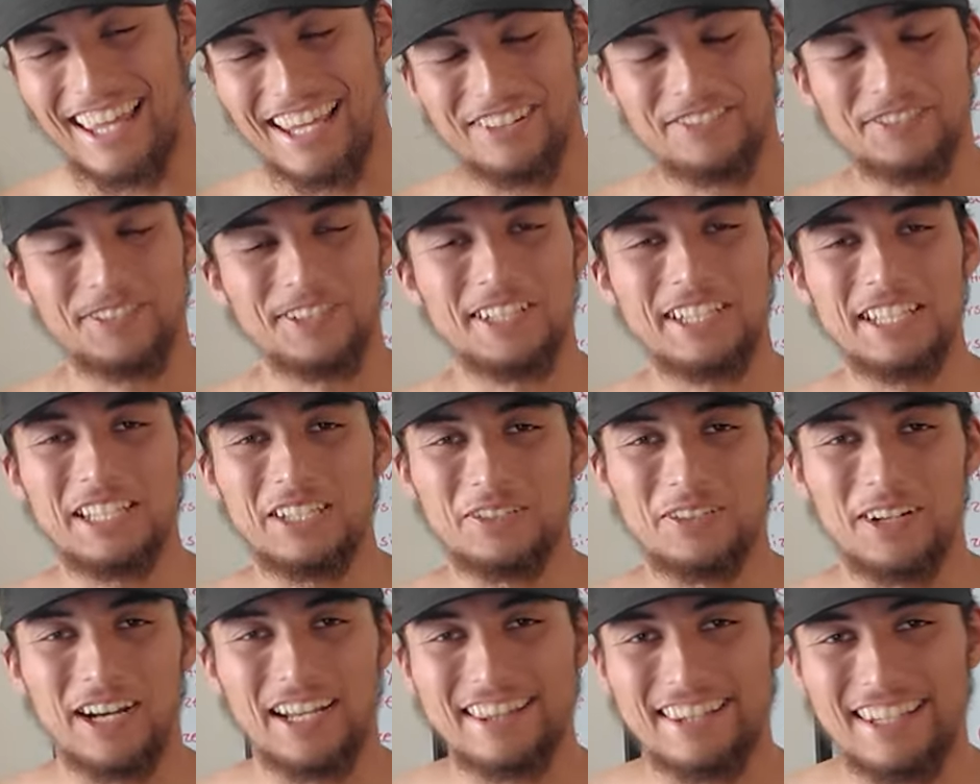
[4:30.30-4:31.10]

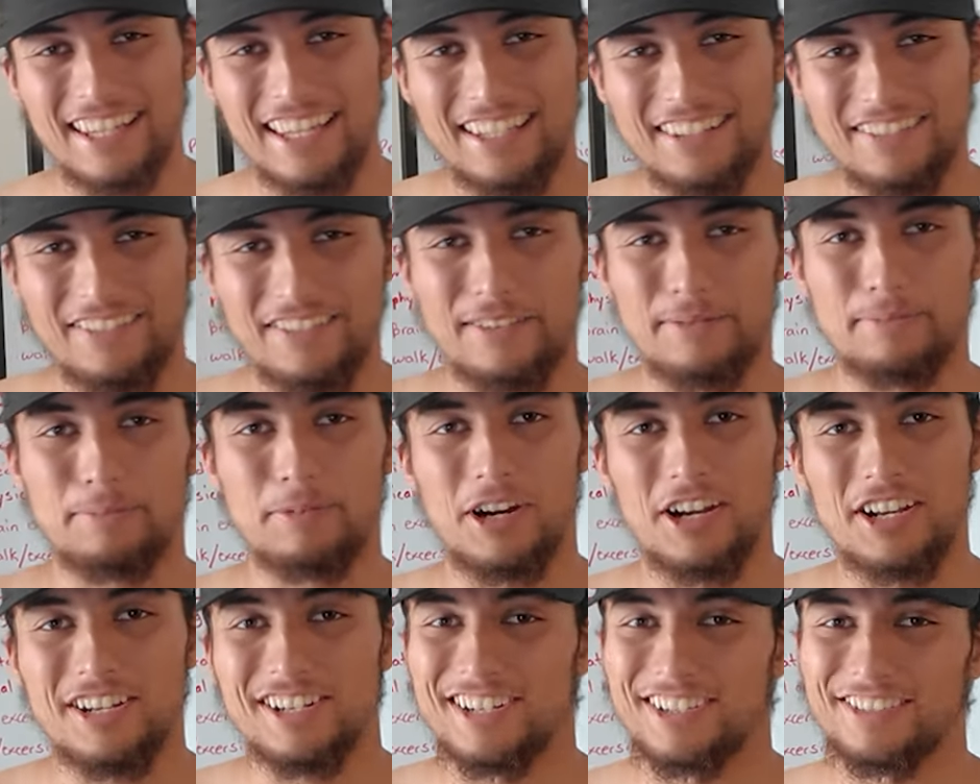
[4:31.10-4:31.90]
Thankfully, we're at the end of the
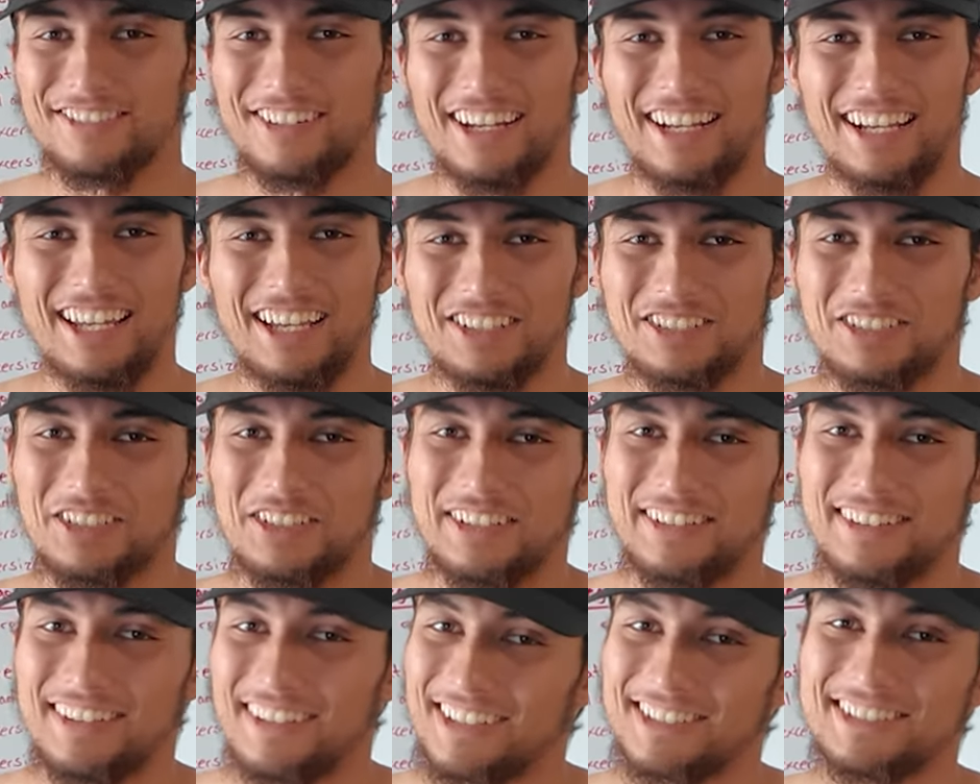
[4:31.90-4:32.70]
project right now,
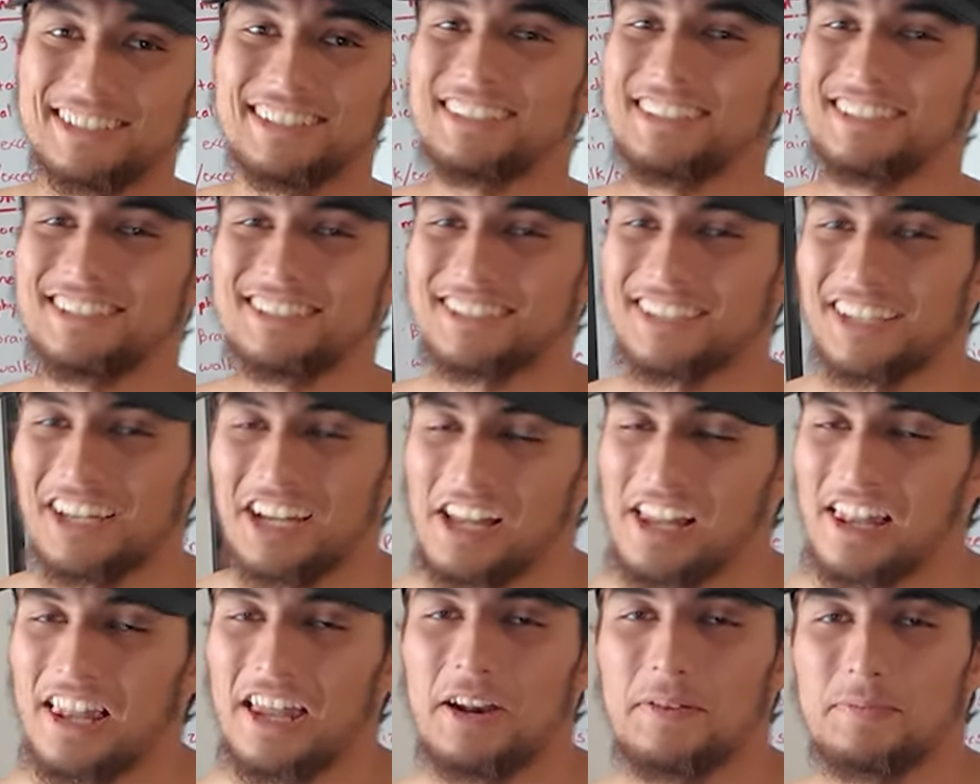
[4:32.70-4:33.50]
so there's
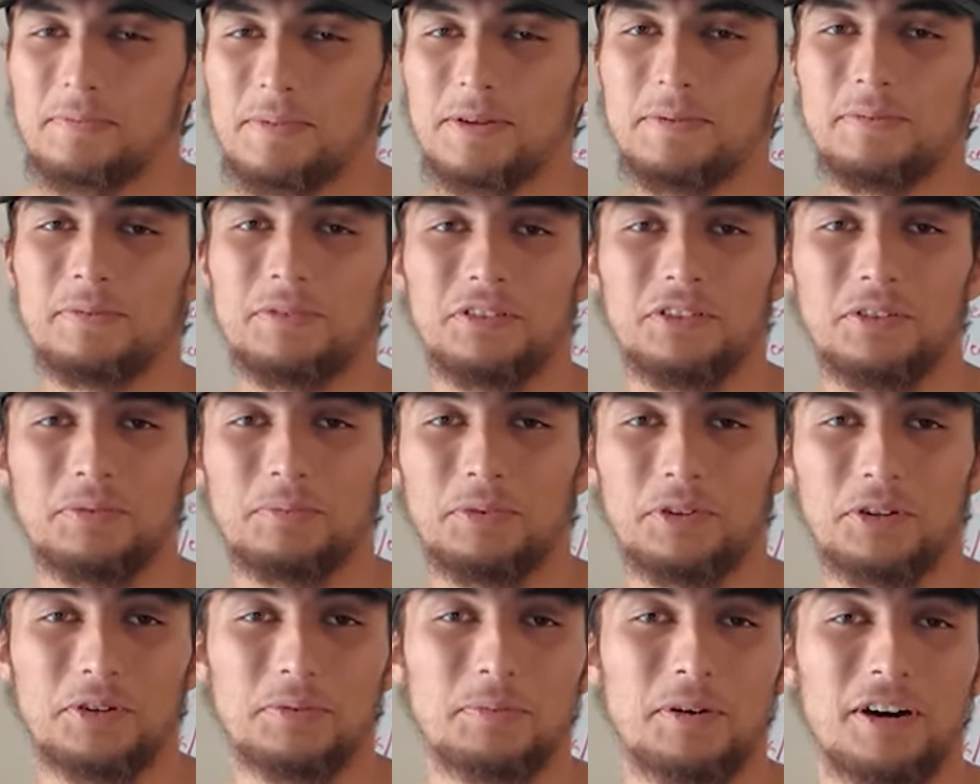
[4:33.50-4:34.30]
not a lot of people. The
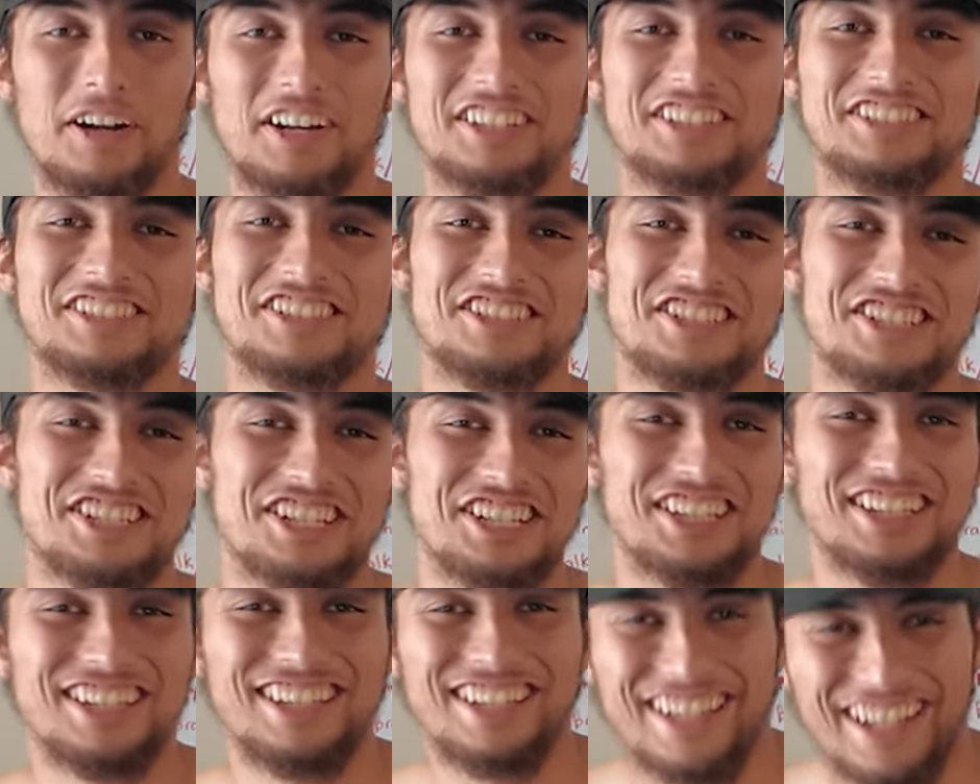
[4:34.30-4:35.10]
porta potties are
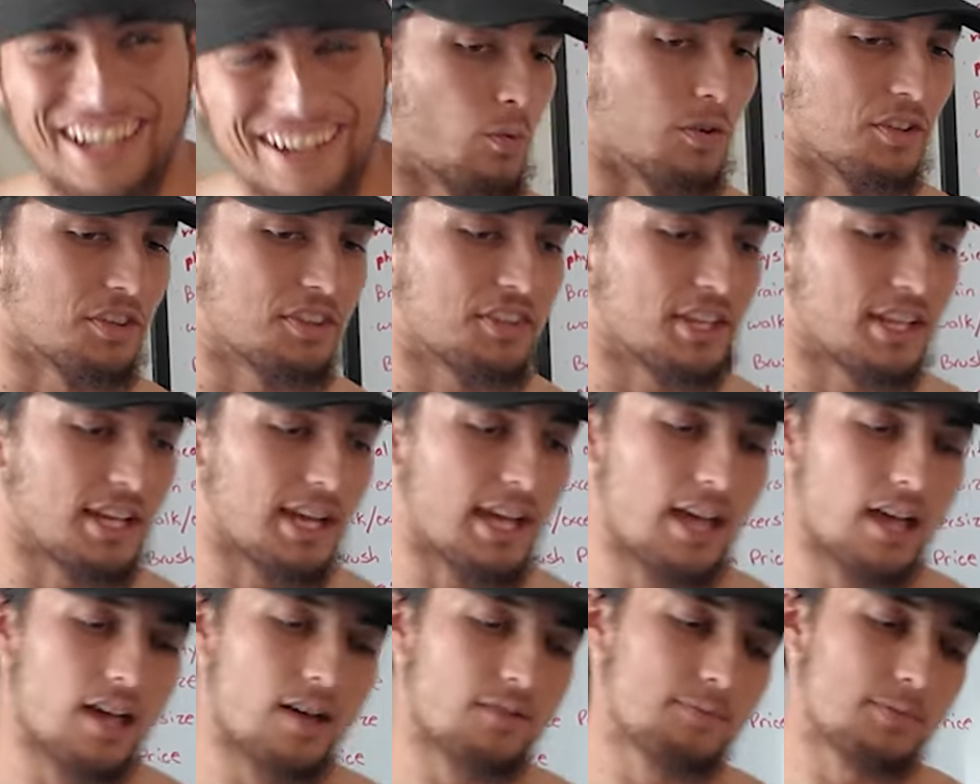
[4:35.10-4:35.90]
chilling. One thing
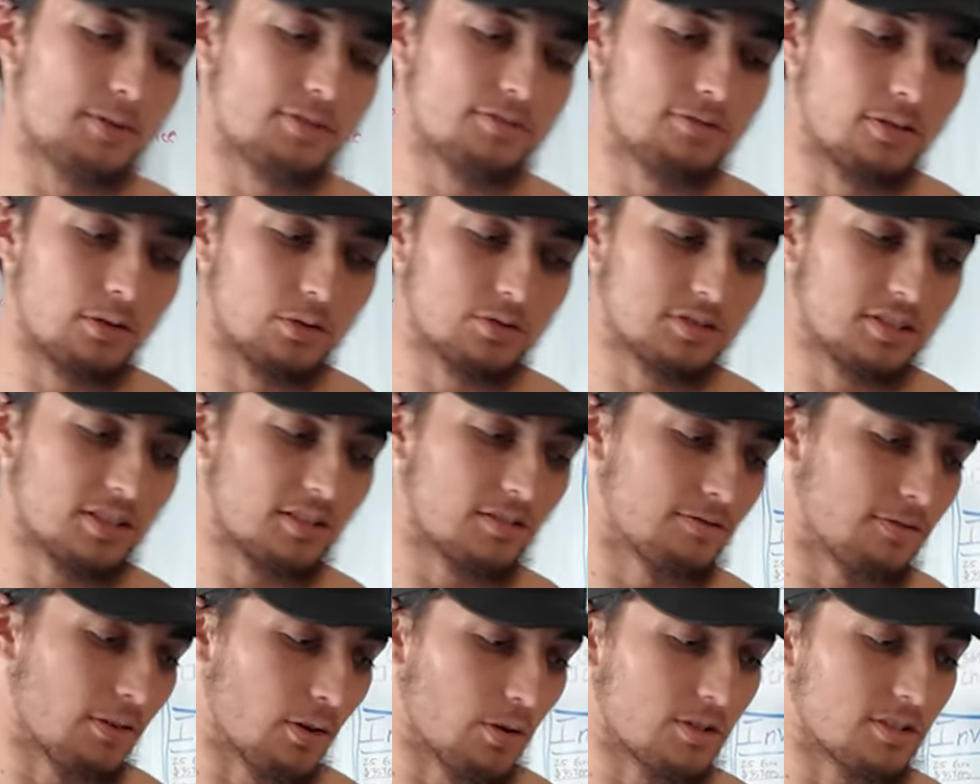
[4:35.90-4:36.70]
I have been
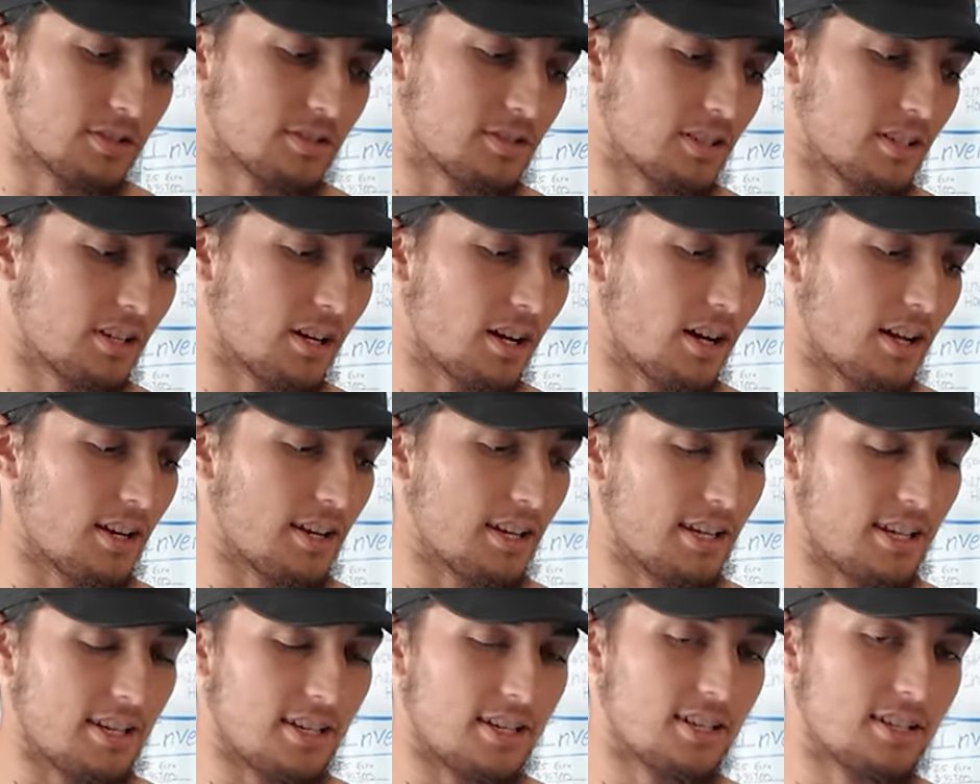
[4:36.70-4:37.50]
focusing
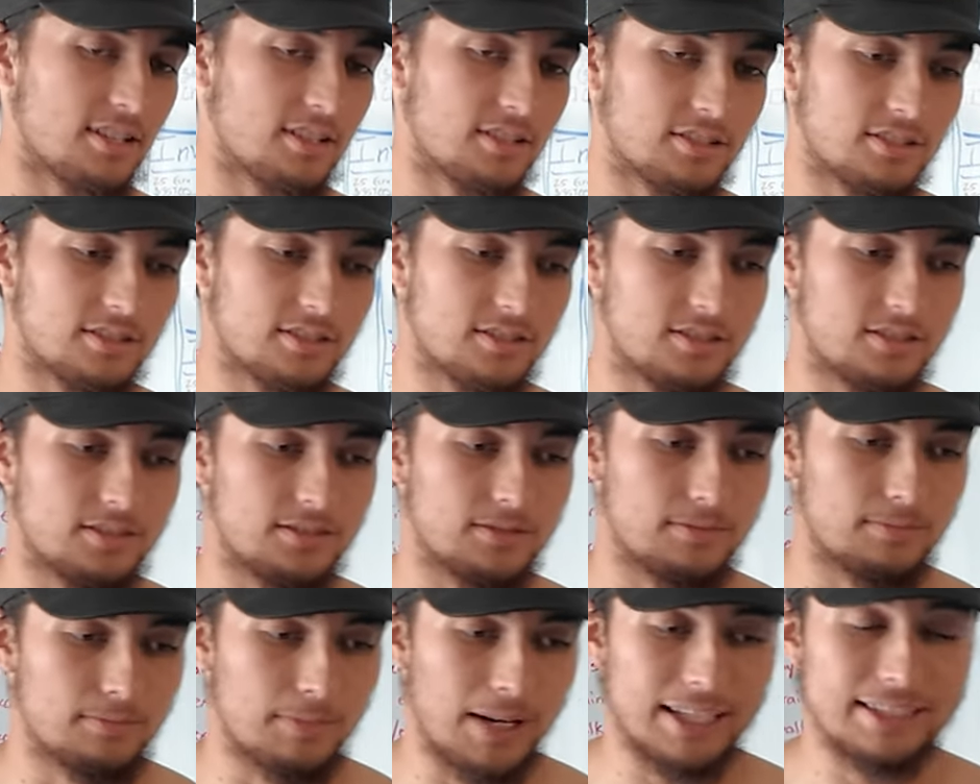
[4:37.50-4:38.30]
on is
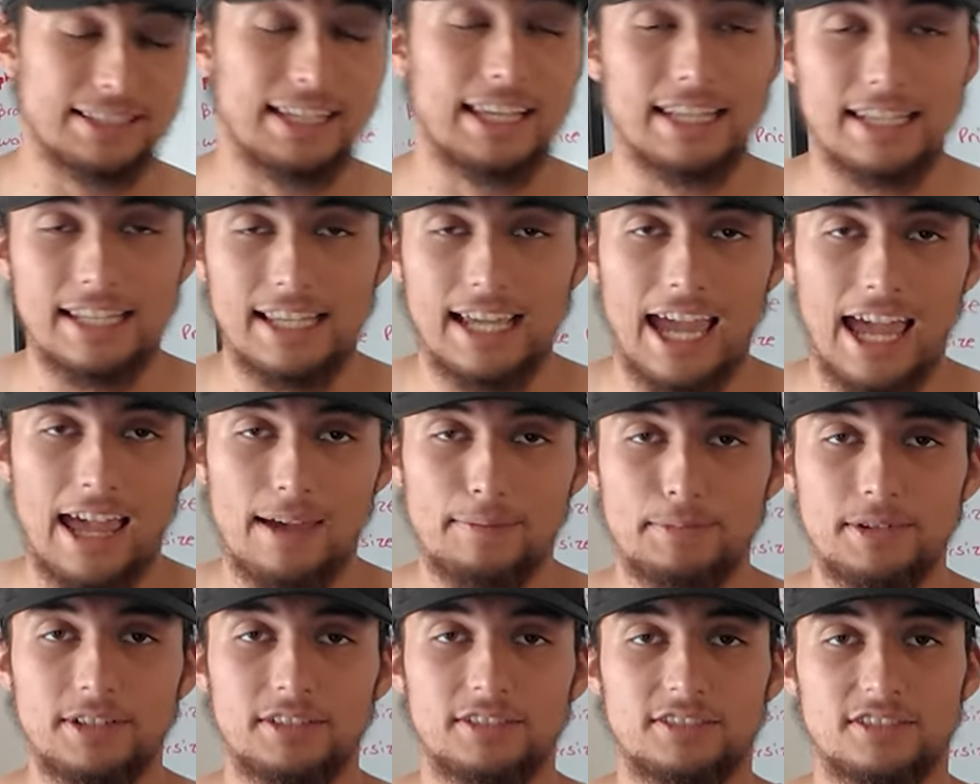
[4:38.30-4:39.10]
my daily
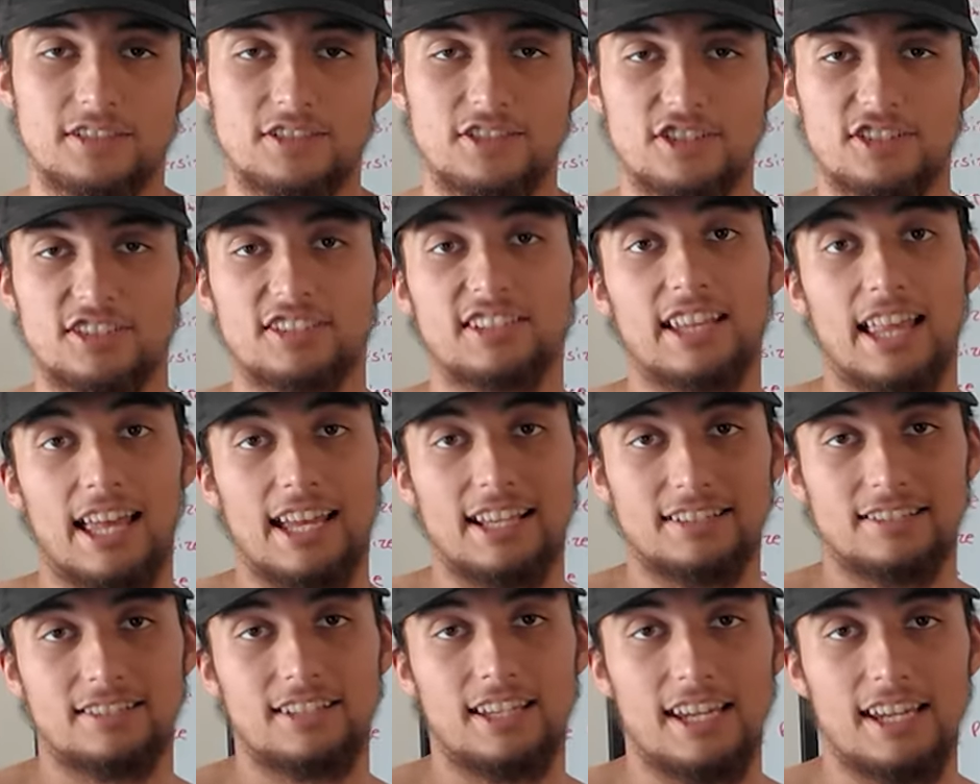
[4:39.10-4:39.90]
habits, just
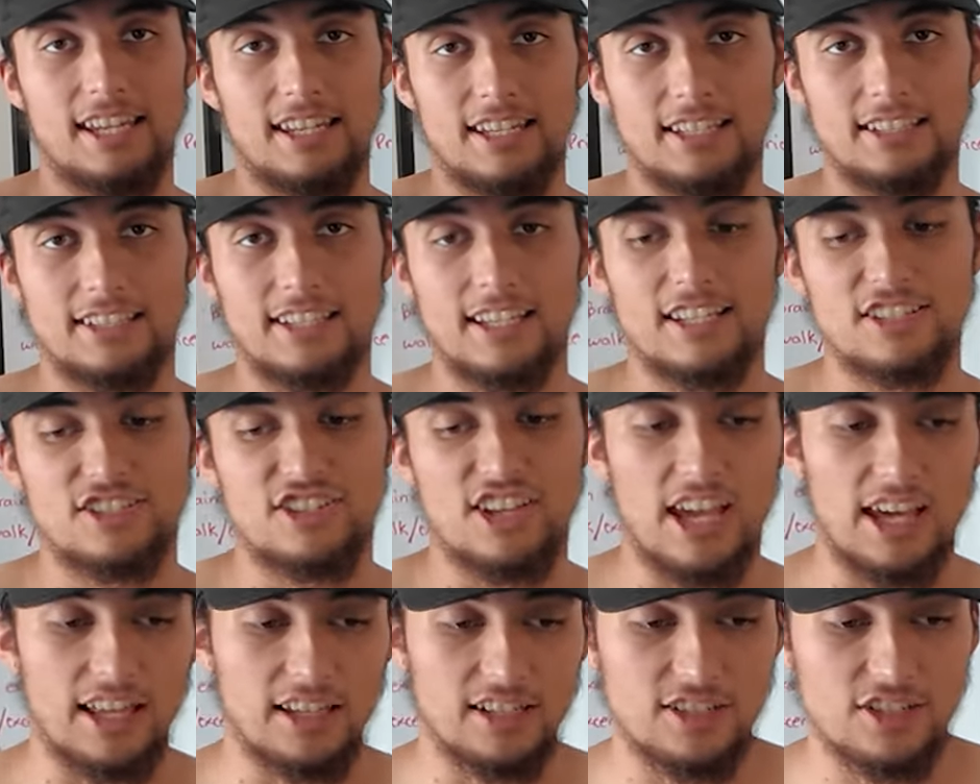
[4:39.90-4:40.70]
like the 80 day
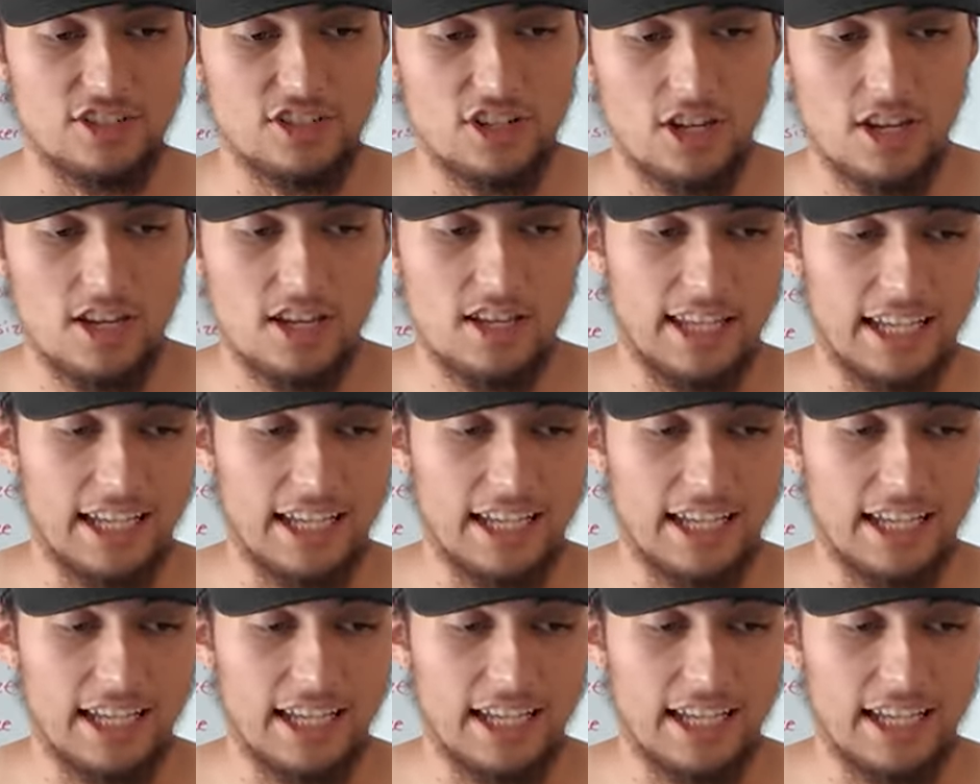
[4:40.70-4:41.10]
challenge.